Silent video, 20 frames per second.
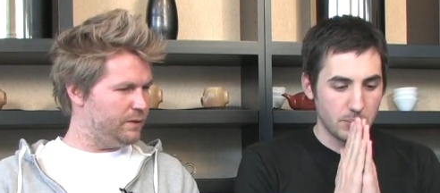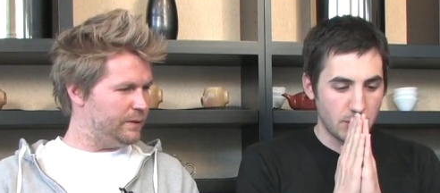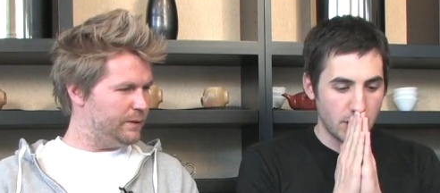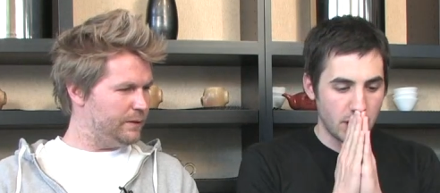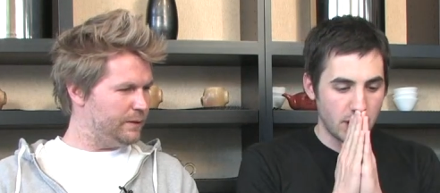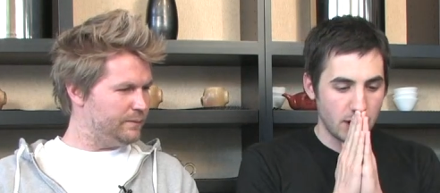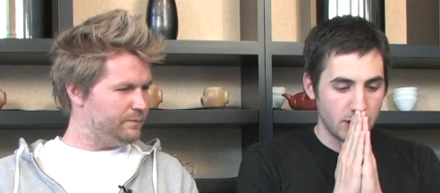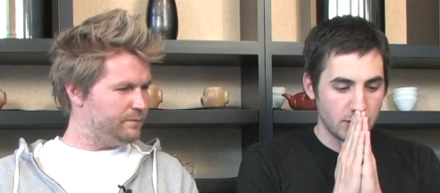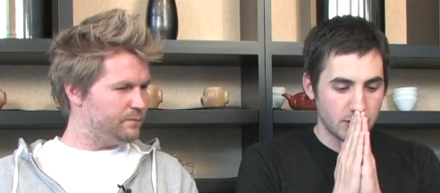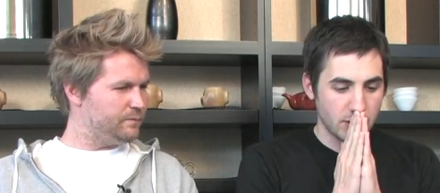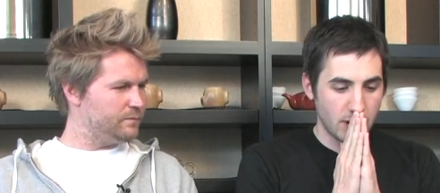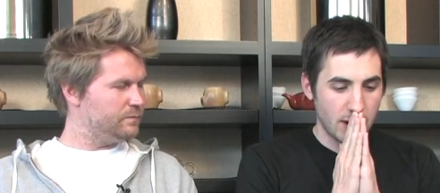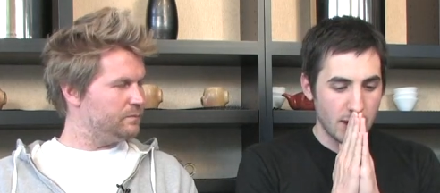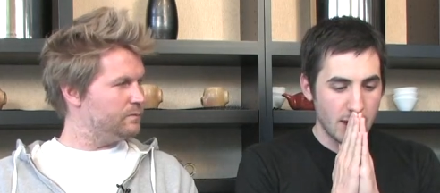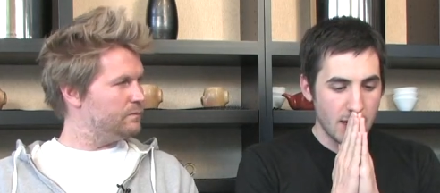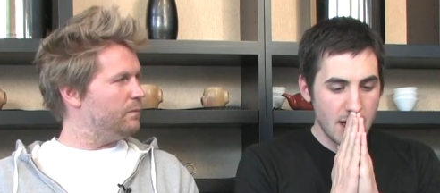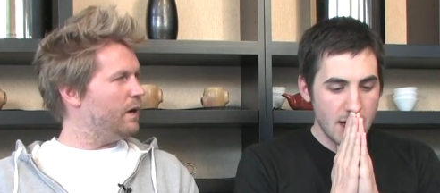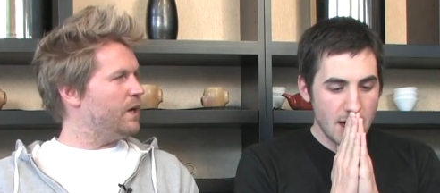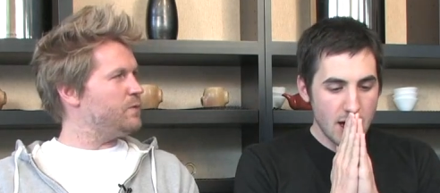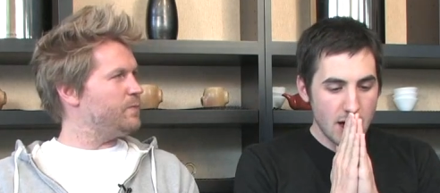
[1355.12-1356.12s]
Speaker 1: My story.
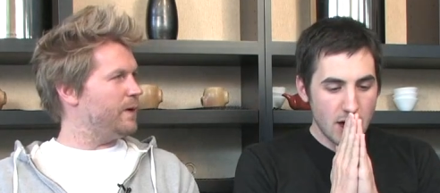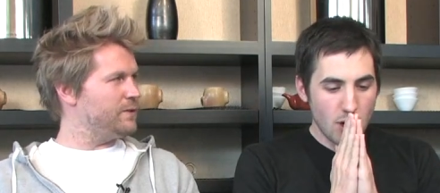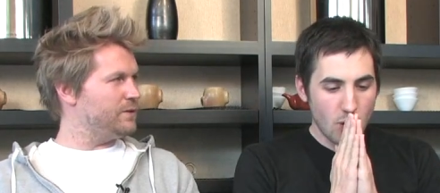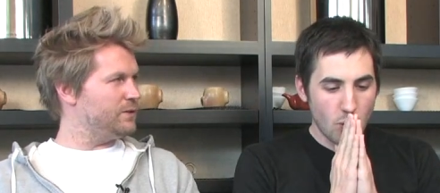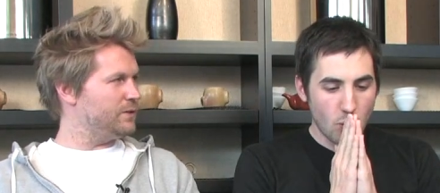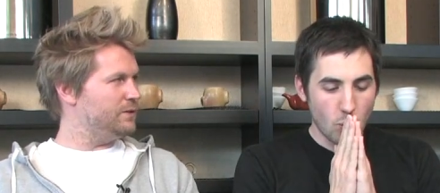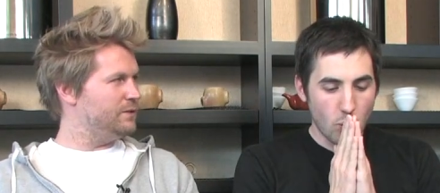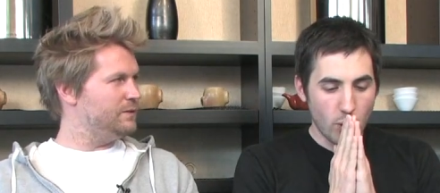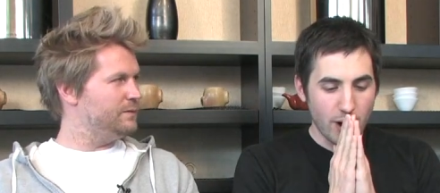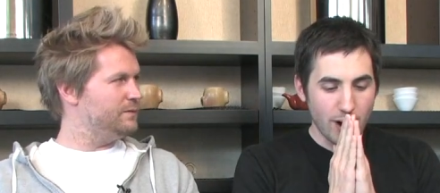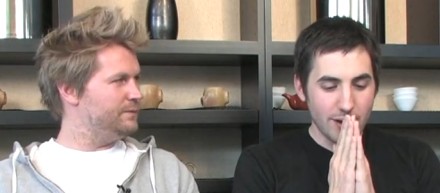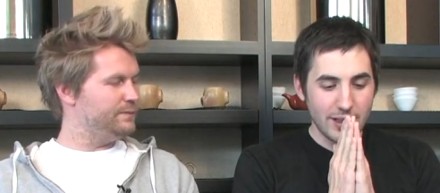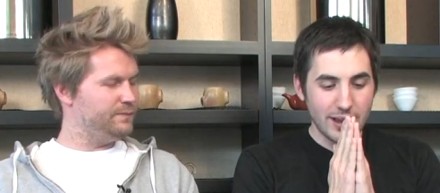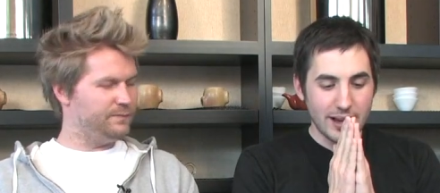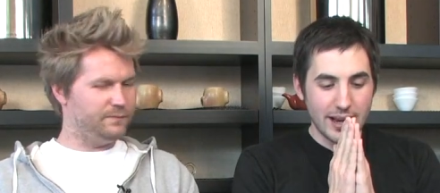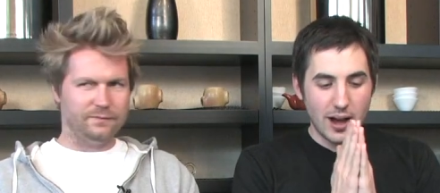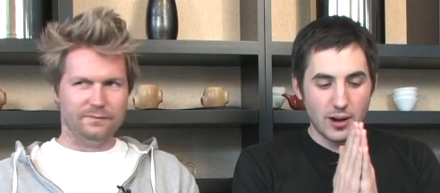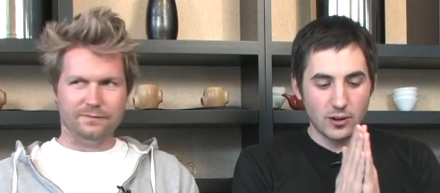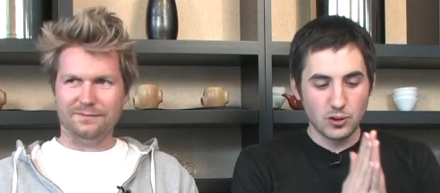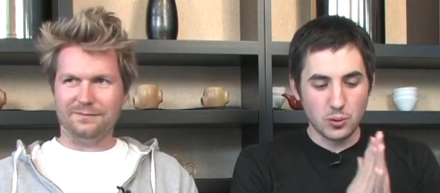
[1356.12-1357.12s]
My sponsor. Where are they
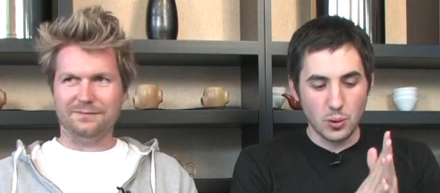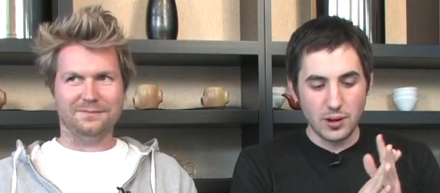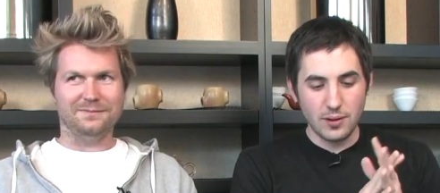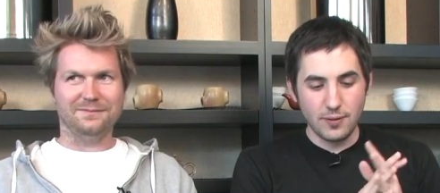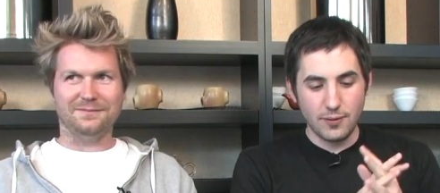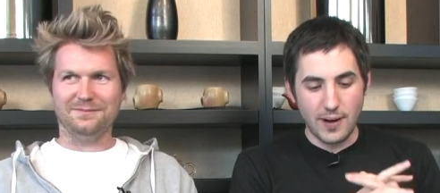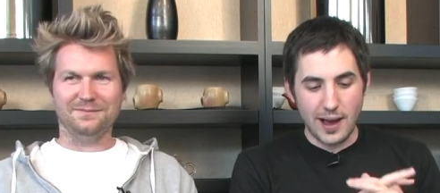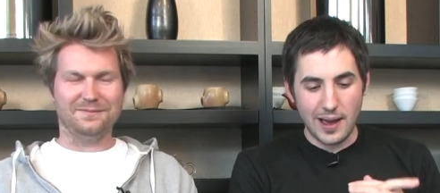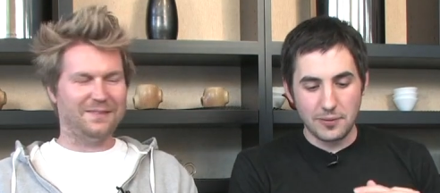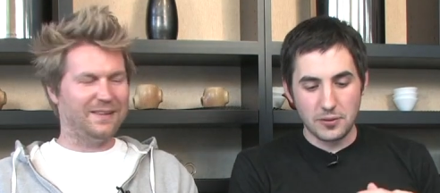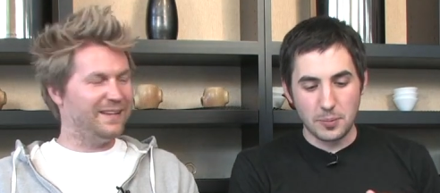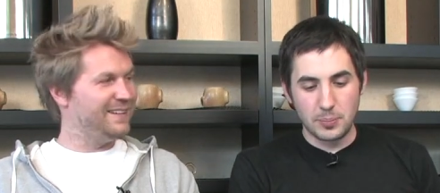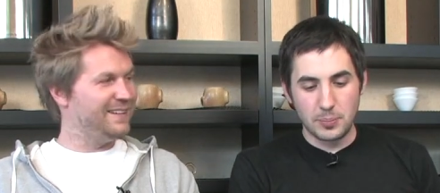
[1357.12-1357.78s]
now? 25